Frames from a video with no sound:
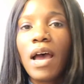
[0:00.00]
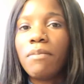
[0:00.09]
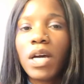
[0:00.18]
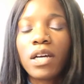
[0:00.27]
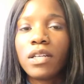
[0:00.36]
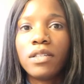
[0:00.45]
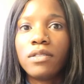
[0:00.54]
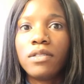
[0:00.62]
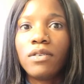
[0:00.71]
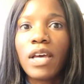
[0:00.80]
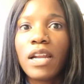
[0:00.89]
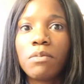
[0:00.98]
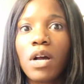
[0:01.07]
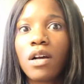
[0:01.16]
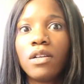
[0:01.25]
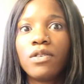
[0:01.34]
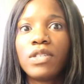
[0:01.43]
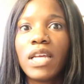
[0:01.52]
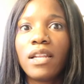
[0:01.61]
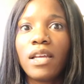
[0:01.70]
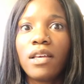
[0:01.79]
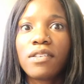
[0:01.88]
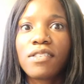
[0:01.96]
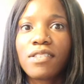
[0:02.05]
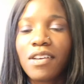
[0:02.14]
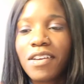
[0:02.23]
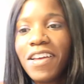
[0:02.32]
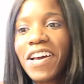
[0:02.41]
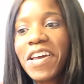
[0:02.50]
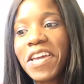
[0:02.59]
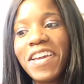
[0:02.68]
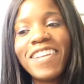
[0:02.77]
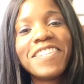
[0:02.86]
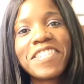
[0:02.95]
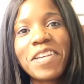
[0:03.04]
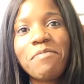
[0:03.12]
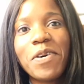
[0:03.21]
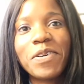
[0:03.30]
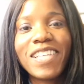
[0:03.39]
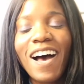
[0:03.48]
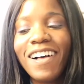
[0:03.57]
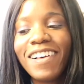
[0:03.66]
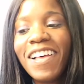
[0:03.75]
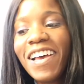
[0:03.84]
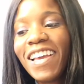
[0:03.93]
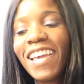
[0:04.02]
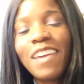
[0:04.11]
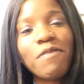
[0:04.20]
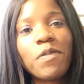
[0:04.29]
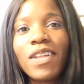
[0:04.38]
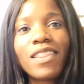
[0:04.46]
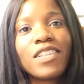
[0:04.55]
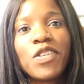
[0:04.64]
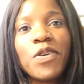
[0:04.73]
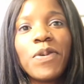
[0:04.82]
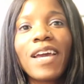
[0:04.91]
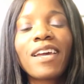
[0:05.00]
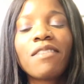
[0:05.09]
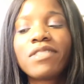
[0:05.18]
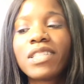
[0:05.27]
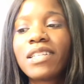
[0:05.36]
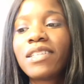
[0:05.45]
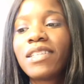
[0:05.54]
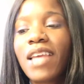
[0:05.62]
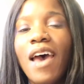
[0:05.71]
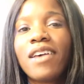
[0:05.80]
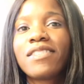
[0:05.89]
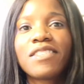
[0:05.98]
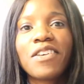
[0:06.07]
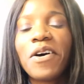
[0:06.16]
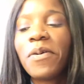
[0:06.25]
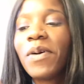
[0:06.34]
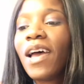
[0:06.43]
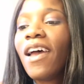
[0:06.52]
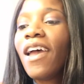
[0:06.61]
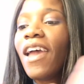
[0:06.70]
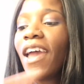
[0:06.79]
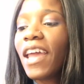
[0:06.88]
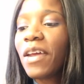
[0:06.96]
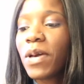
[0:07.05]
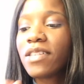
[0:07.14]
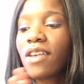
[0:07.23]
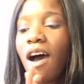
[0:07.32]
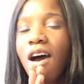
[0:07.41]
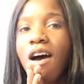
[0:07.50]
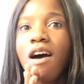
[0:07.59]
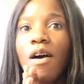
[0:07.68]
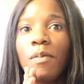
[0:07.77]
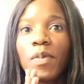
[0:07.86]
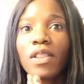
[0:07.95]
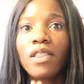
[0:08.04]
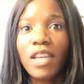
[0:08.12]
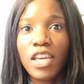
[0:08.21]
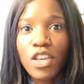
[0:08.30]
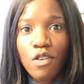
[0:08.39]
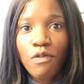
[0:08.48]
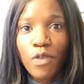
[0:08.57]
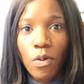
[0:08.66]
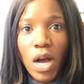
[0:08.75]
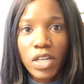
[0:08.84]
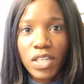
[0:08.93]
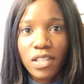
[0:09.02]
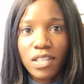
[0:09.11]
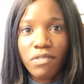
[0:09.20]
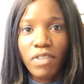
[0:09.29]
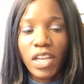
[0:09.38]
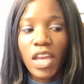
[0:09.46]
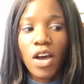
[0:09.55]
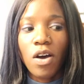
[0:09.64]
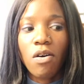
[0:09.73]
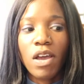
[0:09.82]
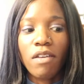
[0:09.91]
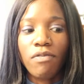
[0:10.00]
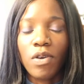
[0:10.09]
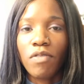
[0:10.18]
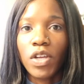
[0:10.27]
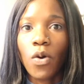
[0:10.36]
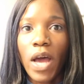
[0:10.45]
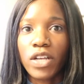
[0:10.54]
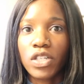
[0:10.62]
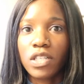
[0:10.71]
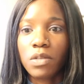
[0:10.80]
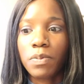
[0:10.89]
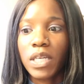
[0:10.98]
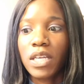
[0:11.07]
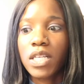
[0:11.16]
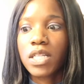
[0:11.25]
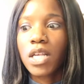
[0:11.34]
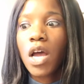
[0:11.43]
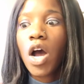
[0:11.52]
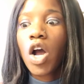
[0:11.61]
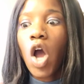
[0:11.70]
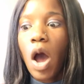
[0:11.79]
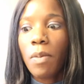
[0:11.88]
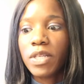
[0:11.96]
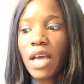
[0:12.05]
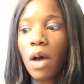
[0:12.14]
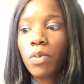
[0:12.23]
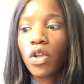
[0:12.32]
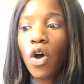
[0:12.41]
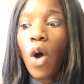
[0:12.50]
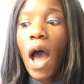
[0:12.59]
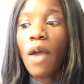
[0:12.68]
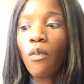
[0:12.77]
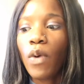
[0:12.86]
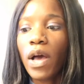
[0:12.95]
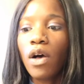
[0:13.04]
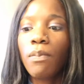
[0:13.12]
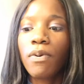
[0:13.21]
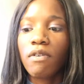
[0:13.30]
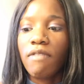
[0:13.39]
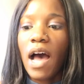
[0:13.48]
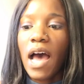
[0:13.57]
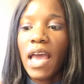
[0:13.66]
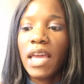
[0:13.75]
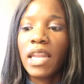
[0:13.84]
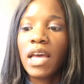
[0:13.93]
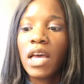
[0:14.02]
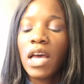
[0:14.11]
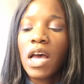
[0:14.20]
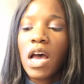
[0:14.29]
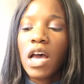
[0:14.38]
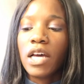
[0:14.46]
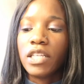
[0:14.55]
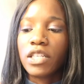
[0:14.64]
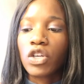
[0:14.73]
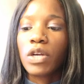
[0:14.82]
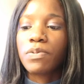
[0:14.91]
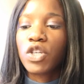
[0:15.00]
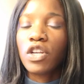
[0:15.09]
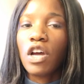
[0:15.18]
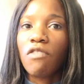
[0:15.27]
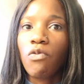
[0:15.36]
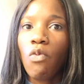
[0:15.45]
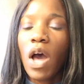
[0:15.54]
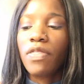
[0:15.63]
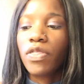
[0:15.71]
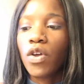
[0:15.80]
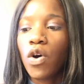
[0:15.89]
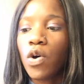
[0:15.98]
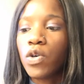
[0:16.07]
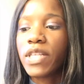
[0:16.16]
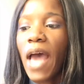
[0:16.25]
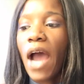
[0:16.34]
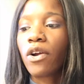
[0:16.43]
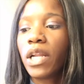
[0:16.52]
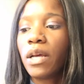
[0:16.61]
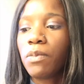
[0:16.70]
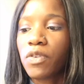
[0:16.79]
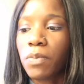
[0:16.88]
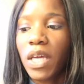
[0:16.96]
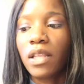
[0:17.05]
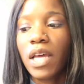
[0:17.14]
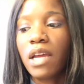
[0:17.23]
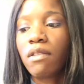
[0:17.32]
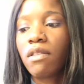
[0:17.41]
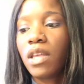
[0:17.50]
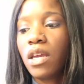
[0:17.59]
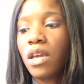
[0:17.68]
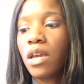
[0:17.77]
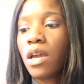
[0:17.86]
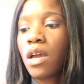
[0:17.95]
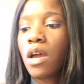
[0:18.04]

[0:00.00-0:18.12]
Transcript: not gonna do that. I'm not gonna lose 10 days in some hotel, even with 2 negative tests. So anyways, thank you for watching this video. If you have any questions, please comment down below. I will provide a description of what those acronyms mean, like the